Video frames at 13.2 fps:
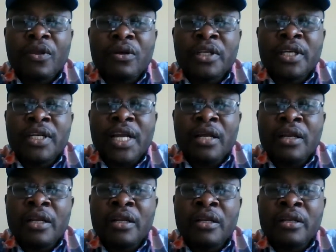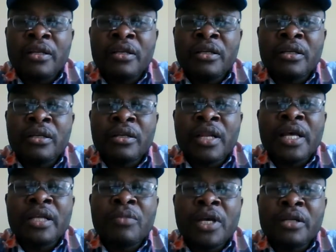The
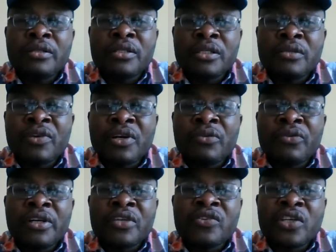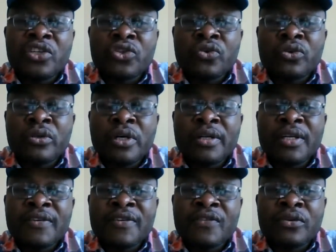enlightenment is very, very essential and
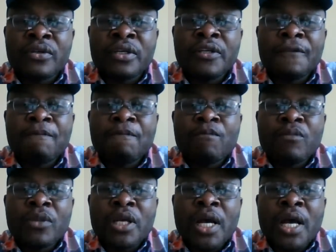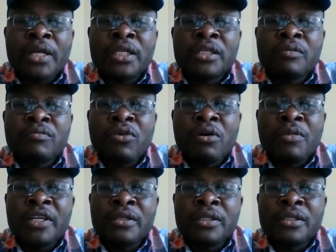necessary at this
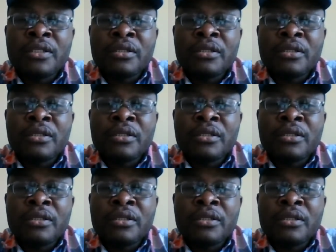moment.